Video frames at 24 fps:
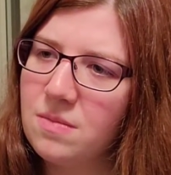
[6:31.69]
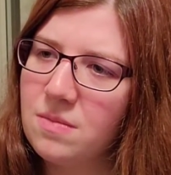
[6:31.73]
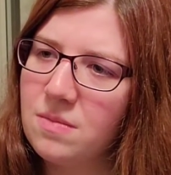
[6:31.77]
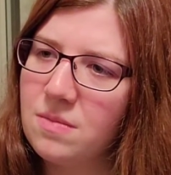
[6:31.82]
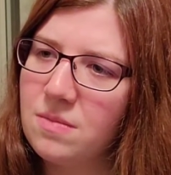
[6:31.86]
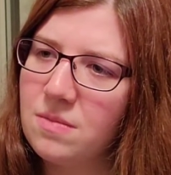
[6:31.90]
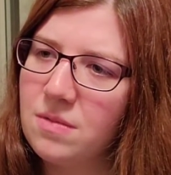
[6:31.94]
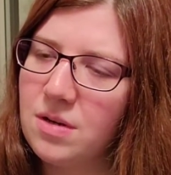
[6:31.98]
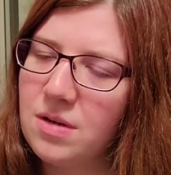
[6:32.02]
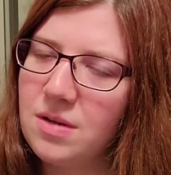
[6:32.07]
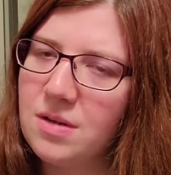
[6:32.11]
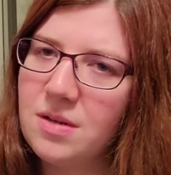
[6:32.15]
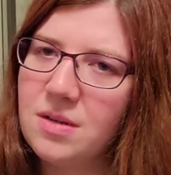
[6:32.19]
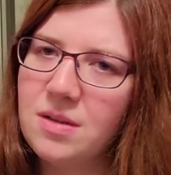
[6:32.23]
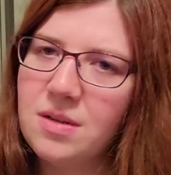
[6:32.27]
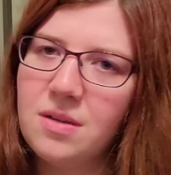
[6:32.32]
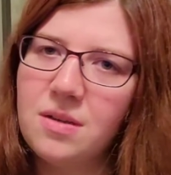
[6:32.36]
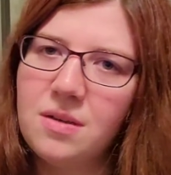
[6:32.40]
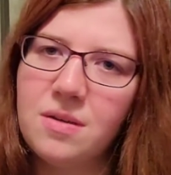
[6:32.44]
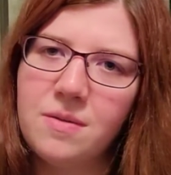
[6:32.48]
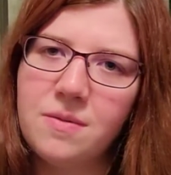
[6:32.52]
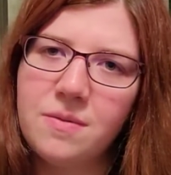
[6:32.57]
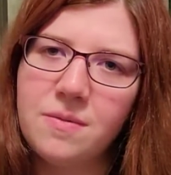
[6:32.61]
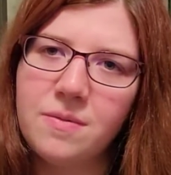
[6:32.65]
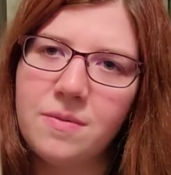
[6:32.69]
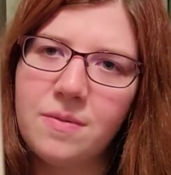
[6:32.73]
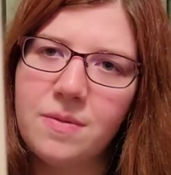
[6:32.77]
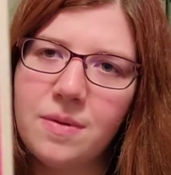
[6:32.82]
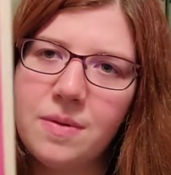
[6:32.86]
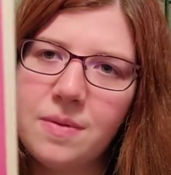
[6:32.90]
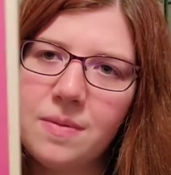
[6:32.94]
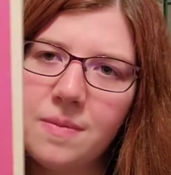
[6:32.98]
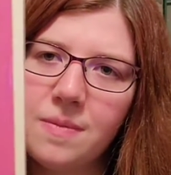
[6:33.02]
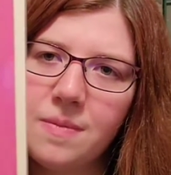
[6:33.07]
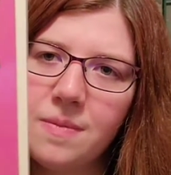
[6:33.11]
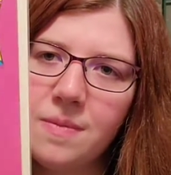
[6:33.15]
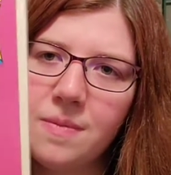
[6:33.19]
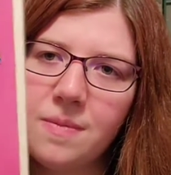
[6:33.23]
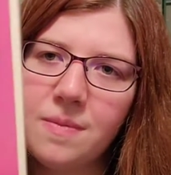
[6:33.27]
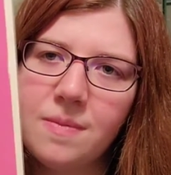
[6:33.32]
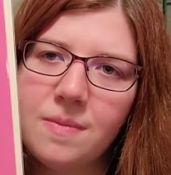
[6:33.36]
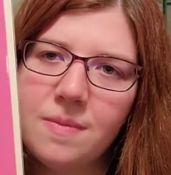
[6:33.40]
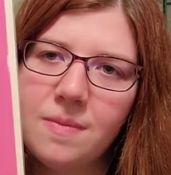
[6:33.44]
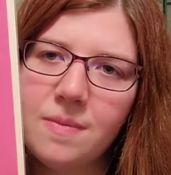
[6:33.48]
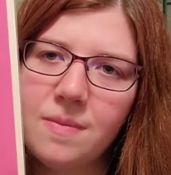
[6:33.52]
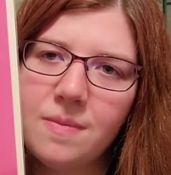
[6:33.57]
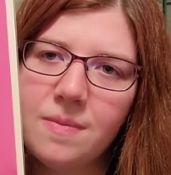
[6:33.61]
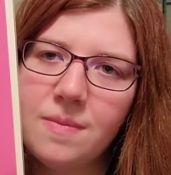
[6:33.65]
run of
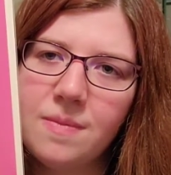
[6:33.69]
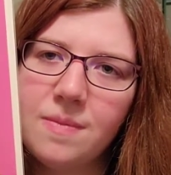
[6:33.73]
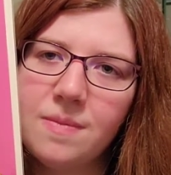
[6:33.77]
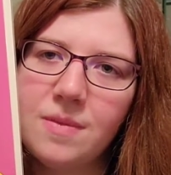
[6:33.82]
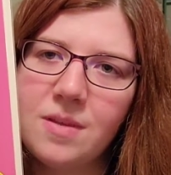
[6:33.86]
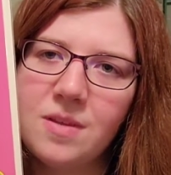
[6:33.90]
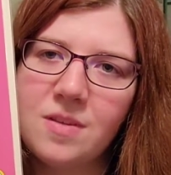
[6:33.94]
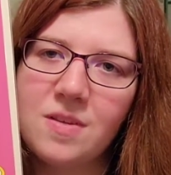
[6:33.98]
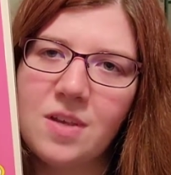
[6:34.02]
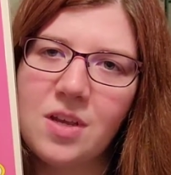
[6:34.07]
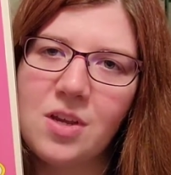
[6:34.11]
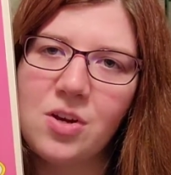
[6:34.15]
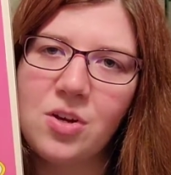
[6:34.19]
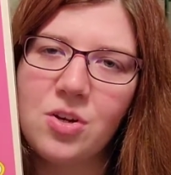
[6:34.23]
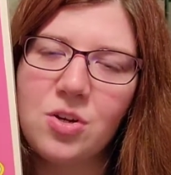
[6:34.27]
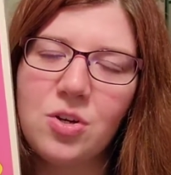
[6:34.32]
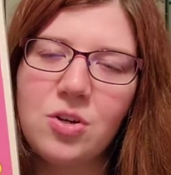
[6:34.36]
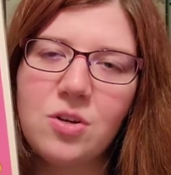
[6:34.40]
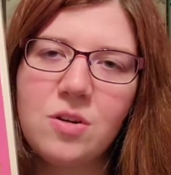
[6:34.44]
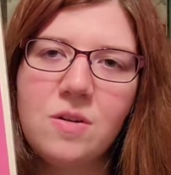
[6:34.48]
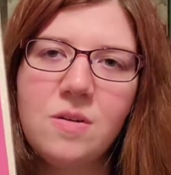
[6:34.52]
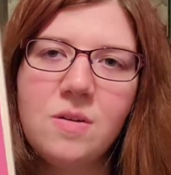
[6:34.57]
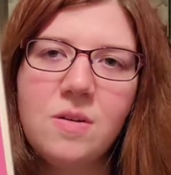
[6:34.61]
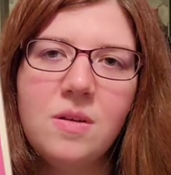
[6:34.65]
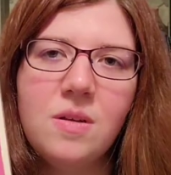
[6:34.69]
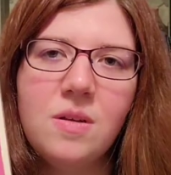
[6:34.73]
this character.